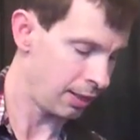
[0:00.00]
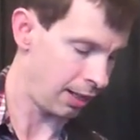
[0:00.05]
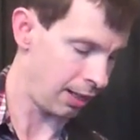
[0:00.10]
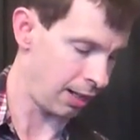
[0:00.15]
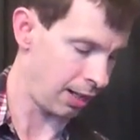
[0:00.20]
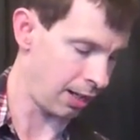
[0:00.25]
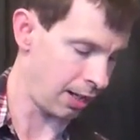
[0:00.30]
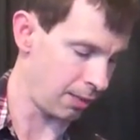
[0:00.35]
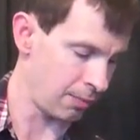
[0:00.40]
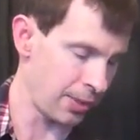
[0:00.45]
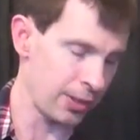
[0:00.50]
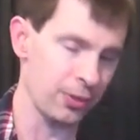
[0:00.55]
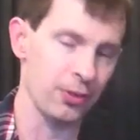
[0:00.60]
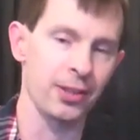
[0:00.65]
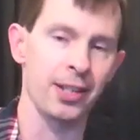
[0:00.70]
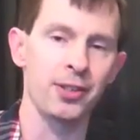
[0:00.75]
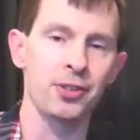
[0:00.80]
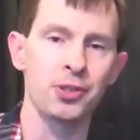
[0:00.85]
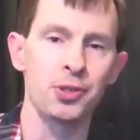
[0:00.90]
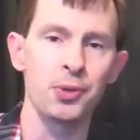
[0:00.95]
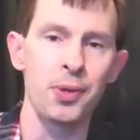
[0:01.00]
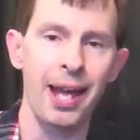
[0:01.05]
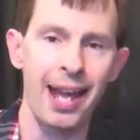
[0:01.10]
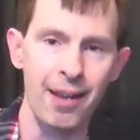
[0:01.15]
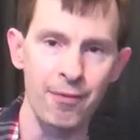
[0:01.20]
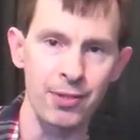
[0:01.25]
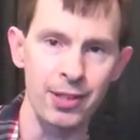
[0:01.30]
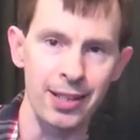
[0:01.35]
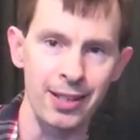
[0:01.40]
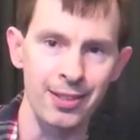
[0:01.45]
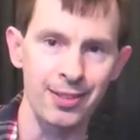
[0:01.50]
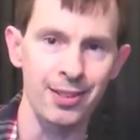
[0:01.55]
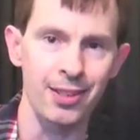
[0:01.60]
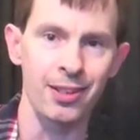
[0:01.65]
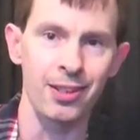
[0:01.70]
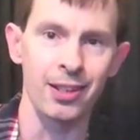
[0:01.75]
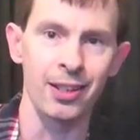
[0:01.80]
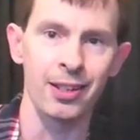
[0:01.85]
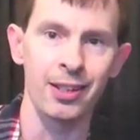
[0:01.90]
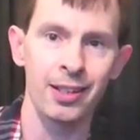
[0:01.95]
Uh, I'm not going to get too heavy into
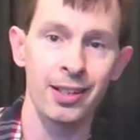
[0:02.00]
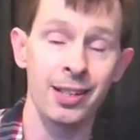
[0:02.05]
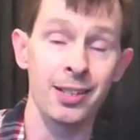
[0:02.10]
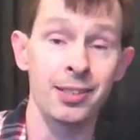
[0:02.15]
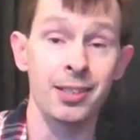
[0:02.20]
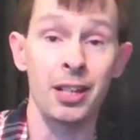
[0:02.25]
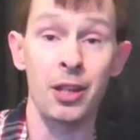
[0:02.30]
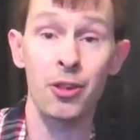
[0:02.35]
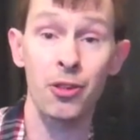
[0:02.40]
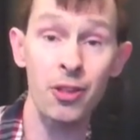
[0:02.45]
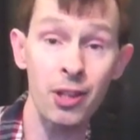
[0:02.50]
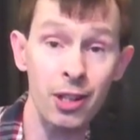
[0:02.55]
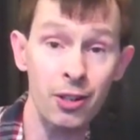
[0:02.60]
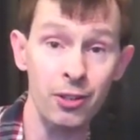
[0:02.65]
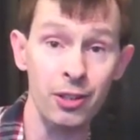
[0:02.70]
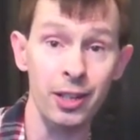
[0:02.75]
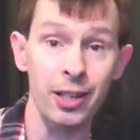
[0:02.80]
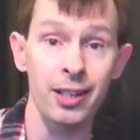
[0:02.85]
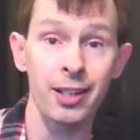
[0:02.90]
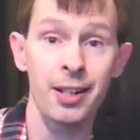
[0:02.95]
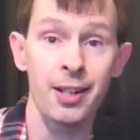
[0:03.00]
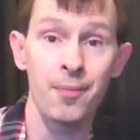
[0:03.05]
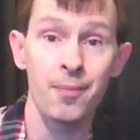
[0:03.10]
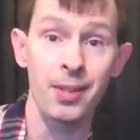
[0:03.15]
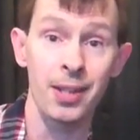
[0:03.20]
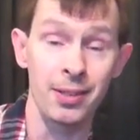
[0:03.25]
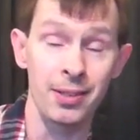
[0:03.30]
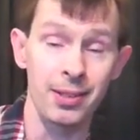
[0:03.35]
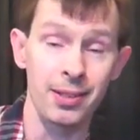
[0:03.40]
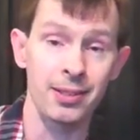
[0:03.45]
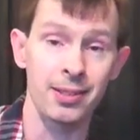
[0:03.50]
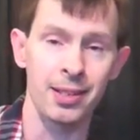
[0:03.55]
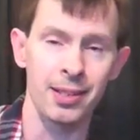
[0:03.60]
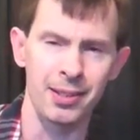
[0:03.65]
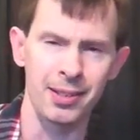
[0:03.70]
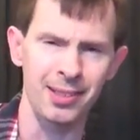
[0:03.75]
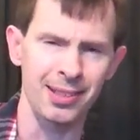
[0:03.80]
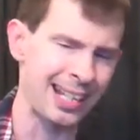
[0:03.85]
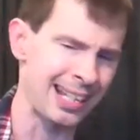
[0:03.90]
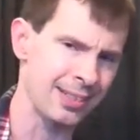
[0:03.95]
the into theory in this,
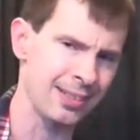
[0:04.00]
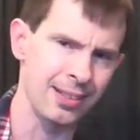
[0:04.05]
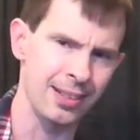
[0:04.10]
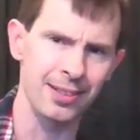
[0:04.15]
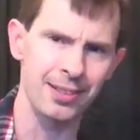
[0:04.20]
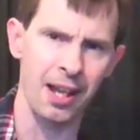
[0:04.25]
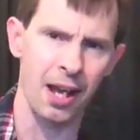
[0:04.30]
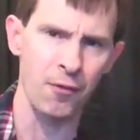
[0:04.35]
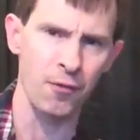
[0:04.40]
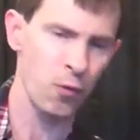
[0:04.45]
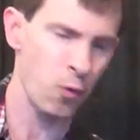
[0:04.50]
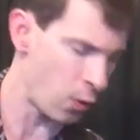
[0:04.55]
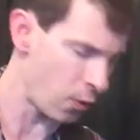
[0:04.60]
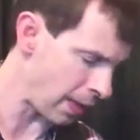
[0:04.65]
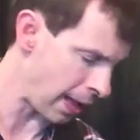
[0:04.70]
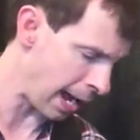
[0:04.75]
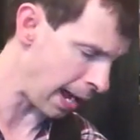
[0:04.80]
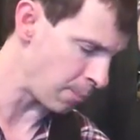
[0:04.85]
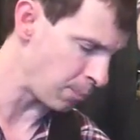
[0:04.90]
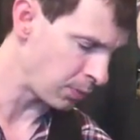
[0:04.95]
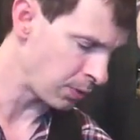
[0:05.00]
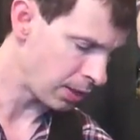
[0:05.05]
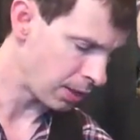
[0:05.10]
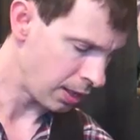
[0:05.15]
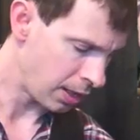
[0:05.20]
in this lesson. It's not for that.